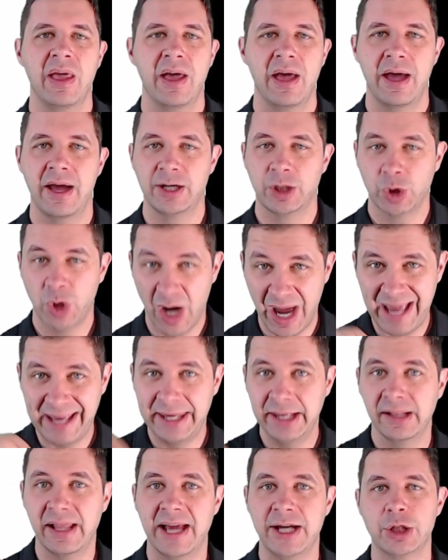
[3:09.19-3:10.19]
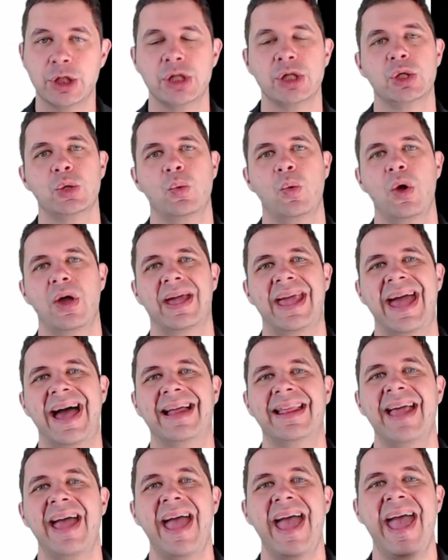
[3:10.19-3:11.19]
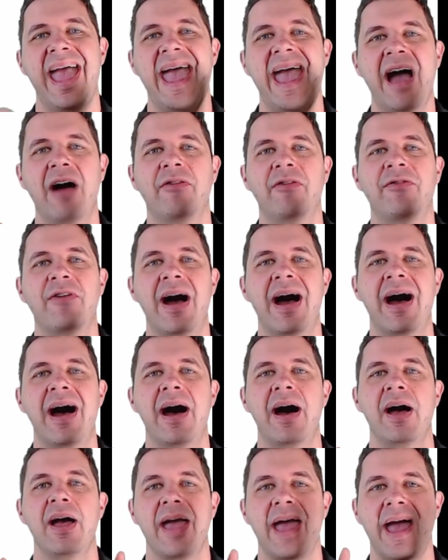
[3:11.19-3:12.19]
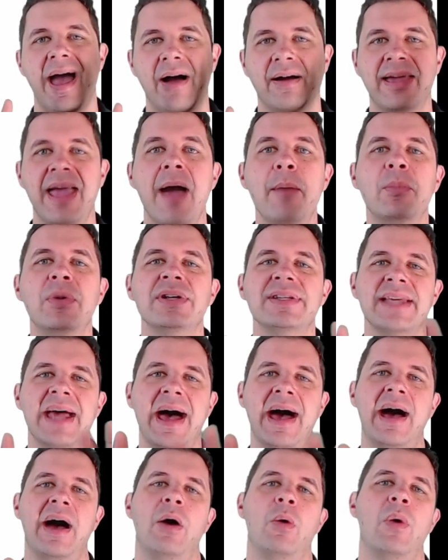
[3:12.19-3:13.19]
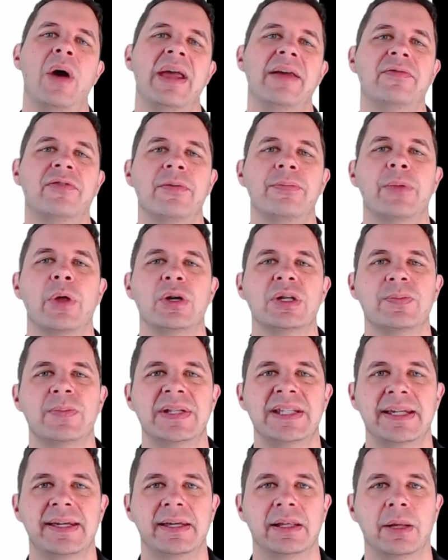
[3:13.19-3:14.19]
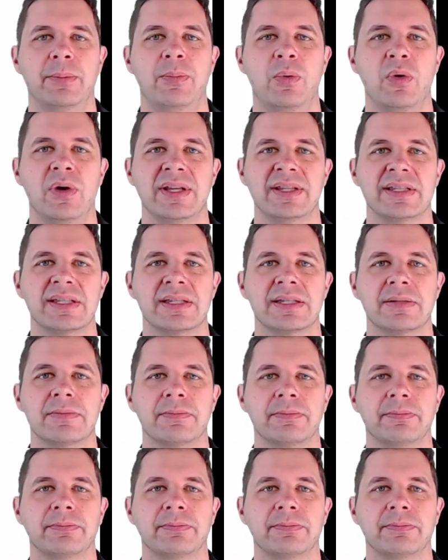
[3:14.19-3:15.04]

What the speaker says: a triangulation to work out how far our cameras are away from those particular points.